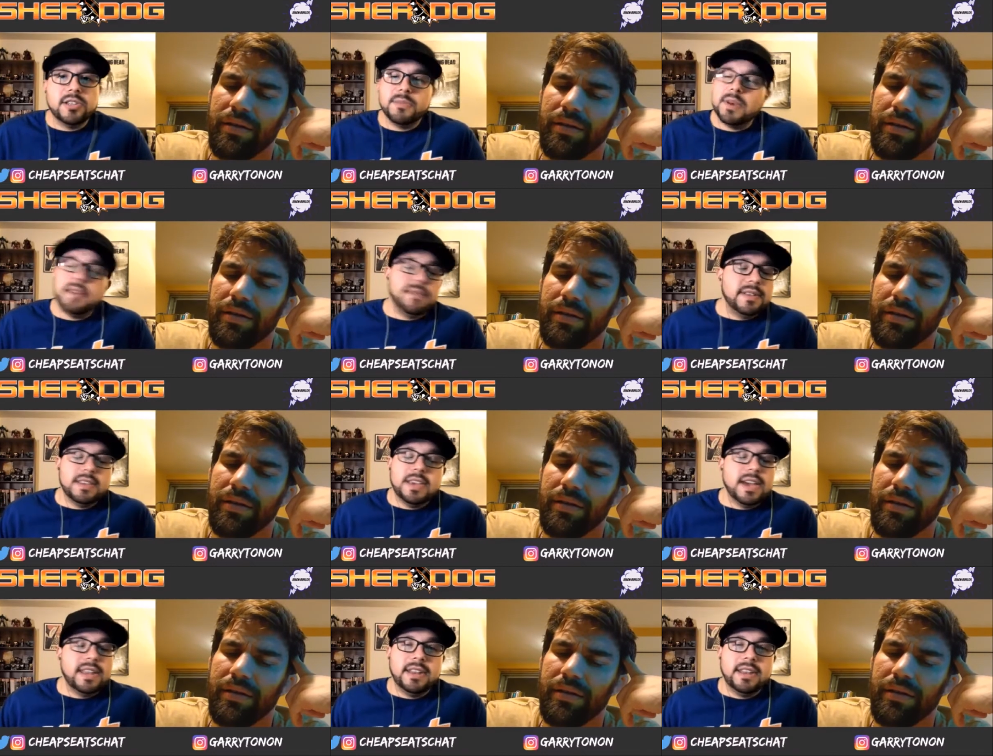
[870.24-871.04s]
Speaker 1: about.
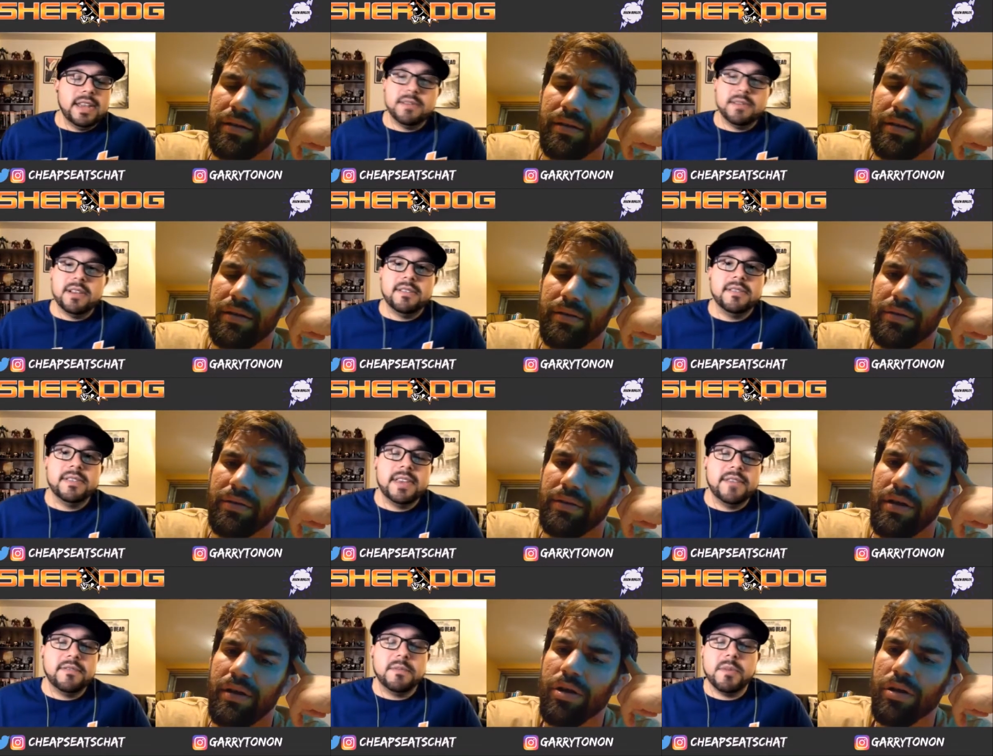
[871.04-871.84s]
Yeah, the name I
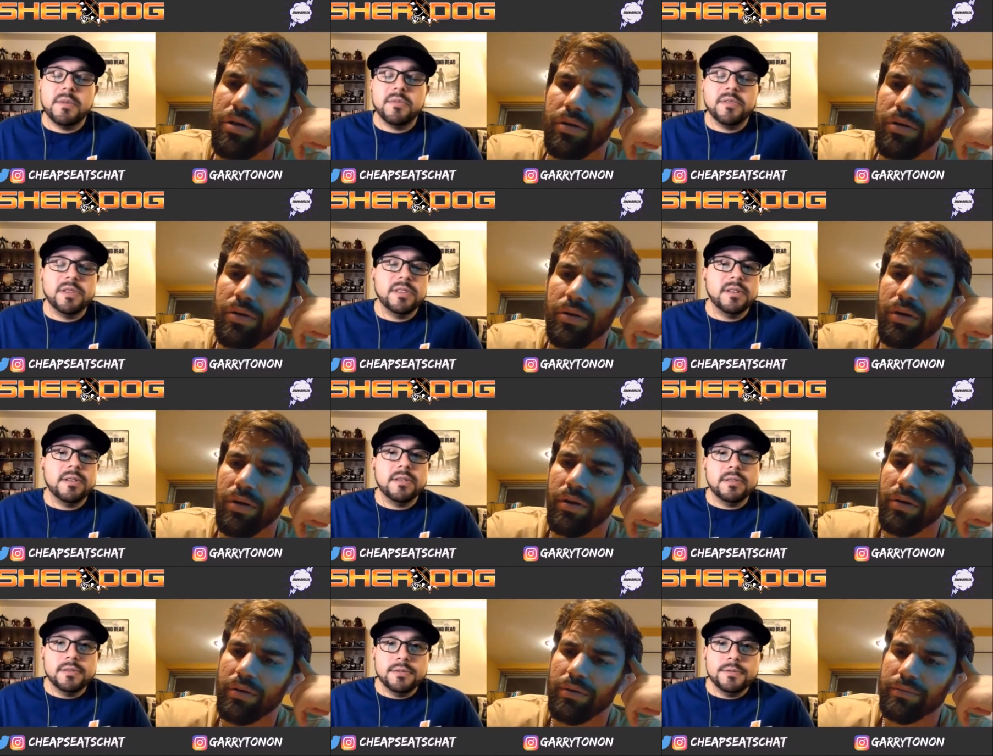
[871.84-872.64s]
can't remember either.
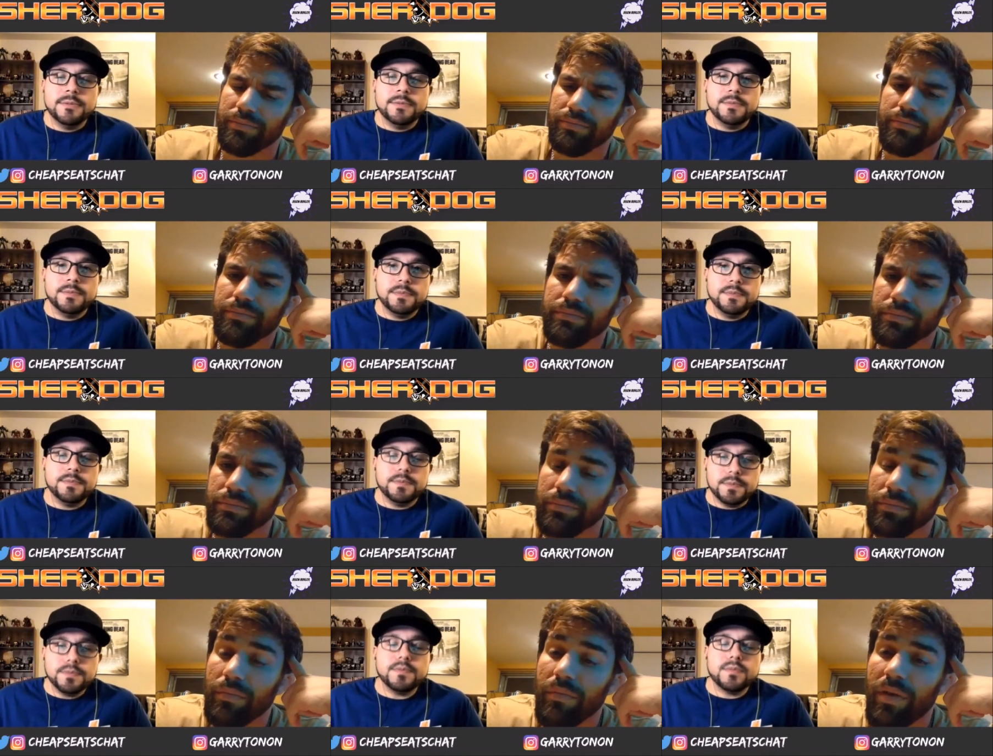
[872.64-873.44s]

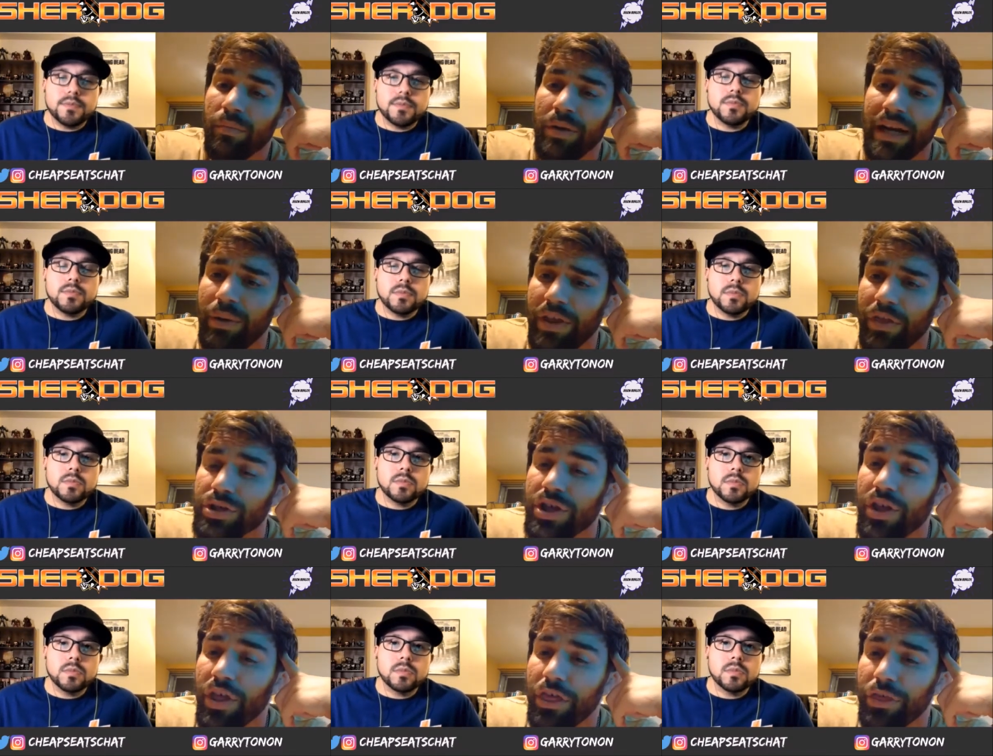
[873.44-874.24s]
Speaker 2: But anyway, those
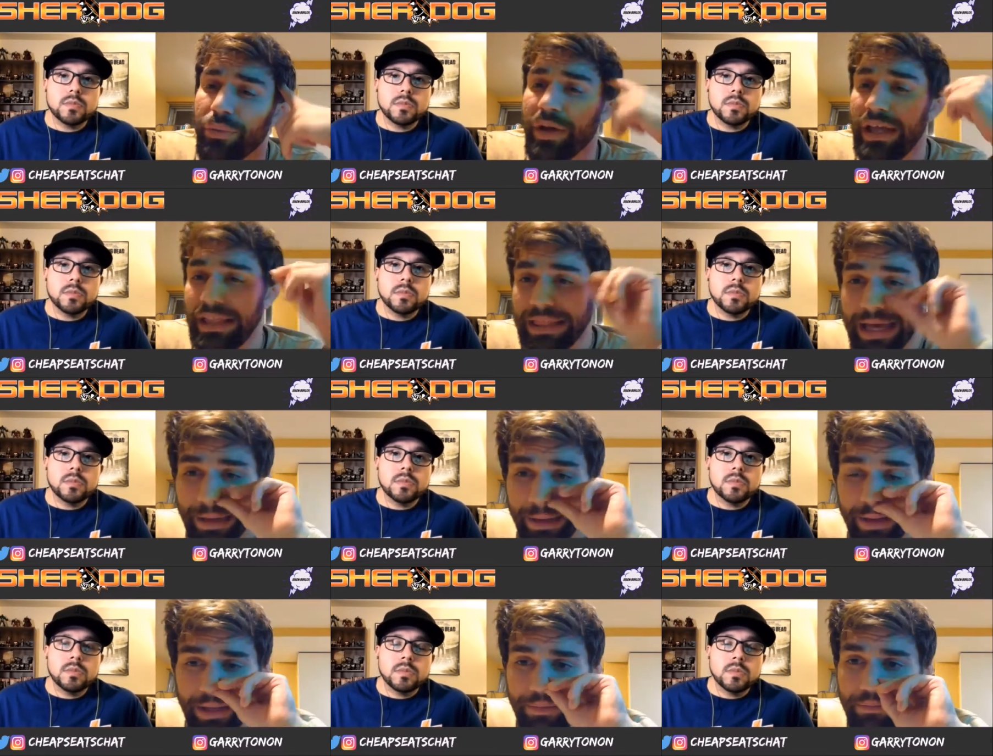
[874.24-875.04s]
are the three that,
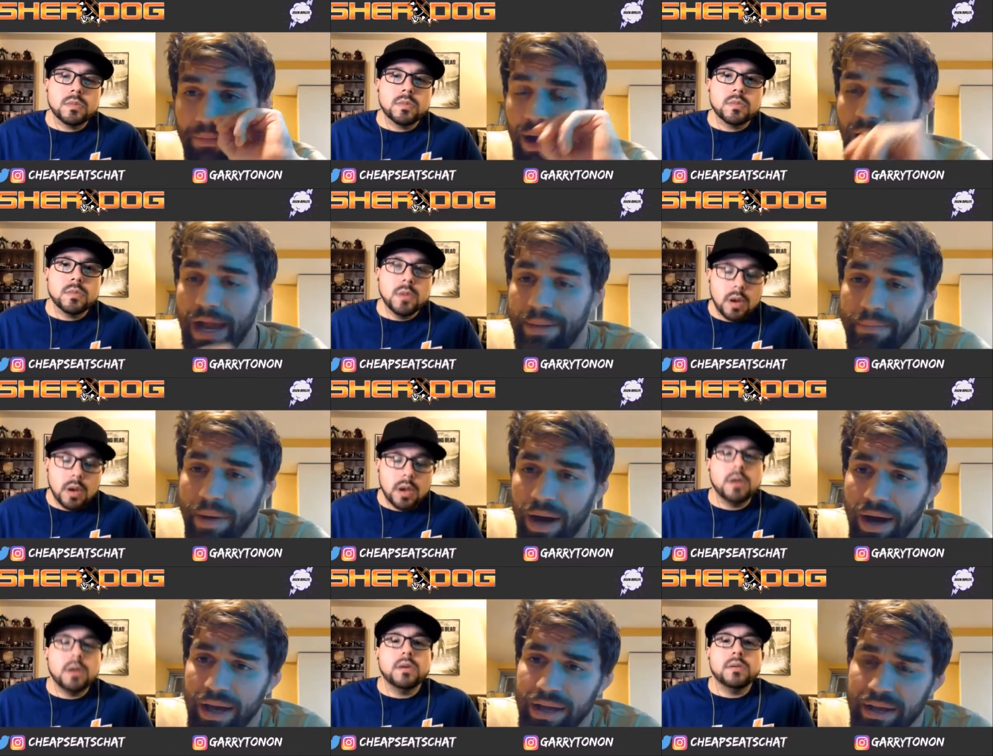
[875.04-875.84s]
in my
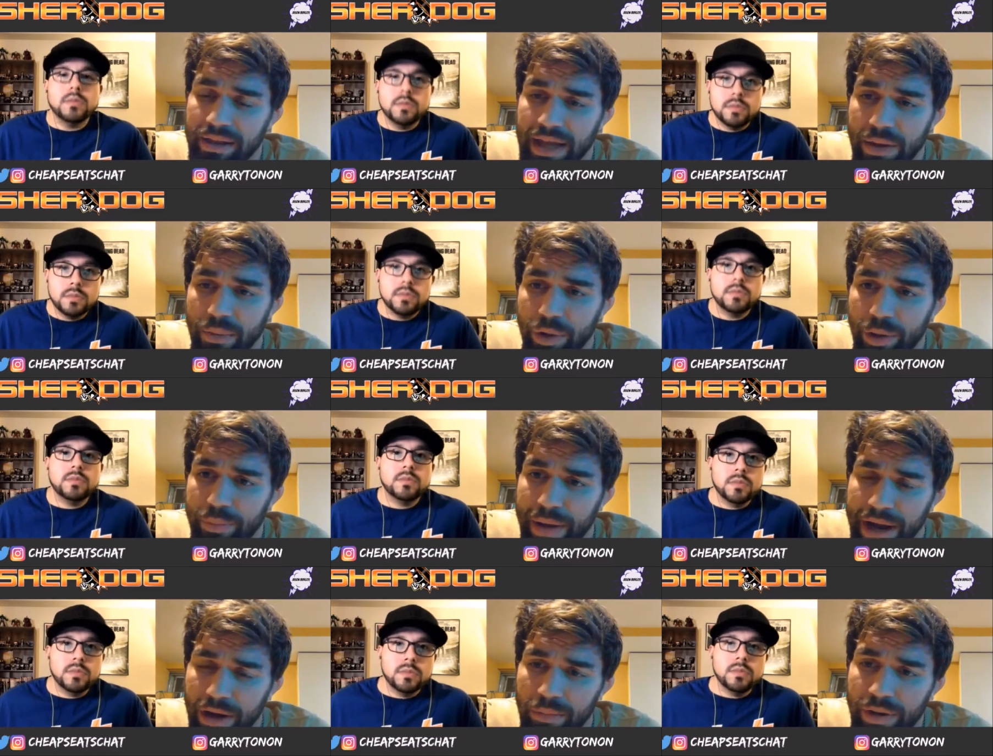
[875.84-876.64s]
mind, they would
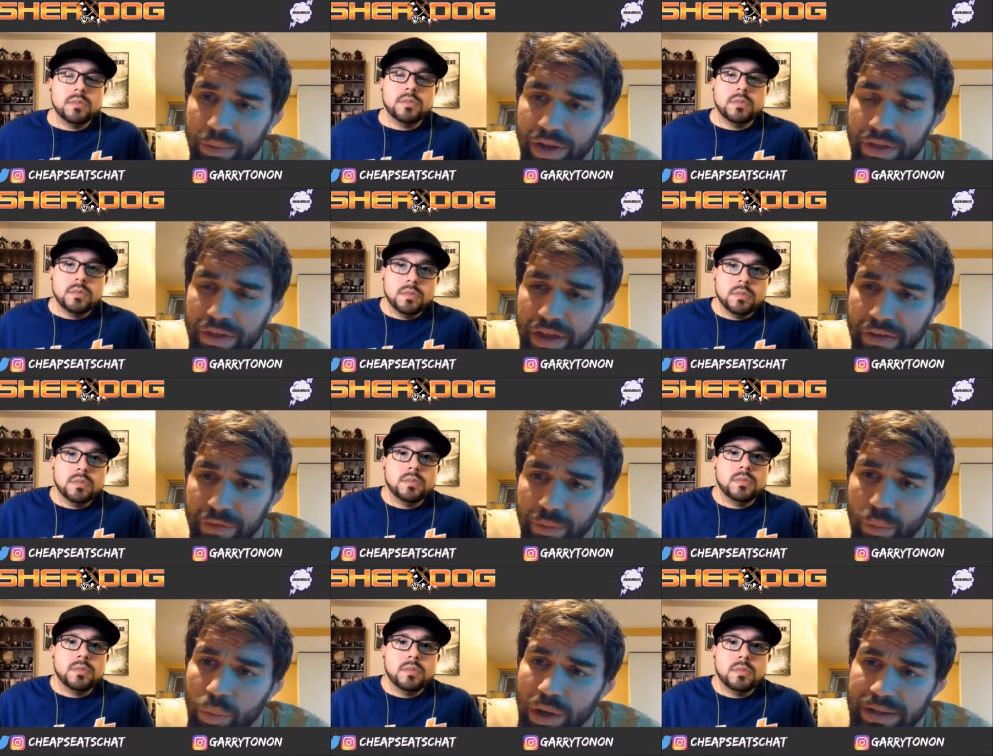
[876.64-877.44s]
pair me with if it
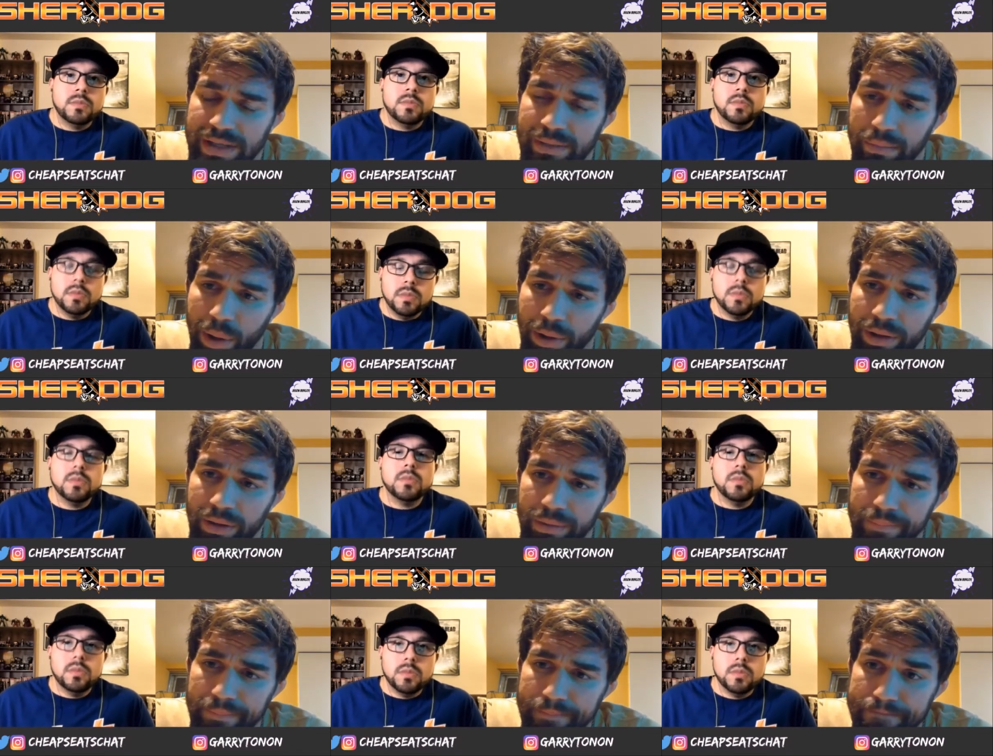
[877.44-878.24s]
wasn't Martin.
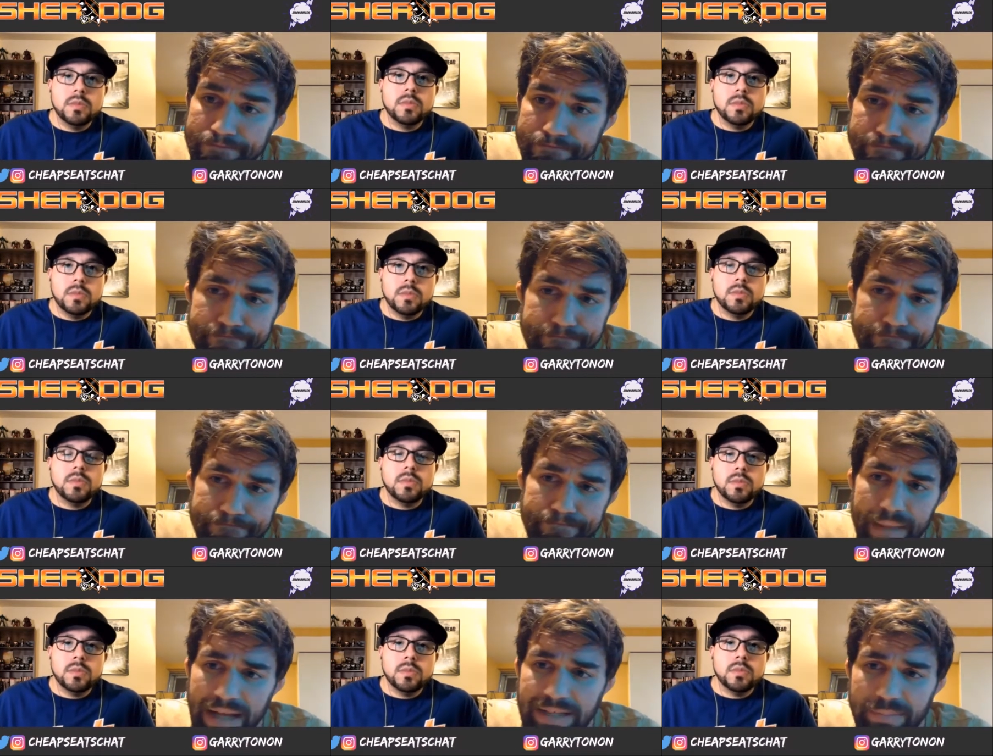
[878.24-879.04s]

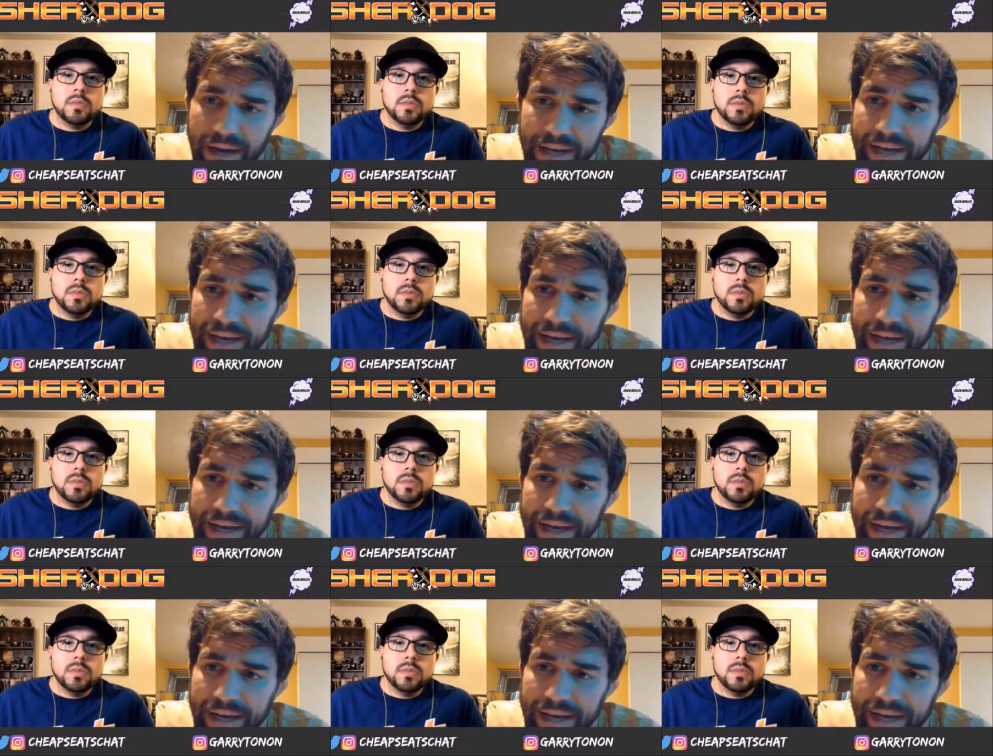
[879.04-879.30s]
That's my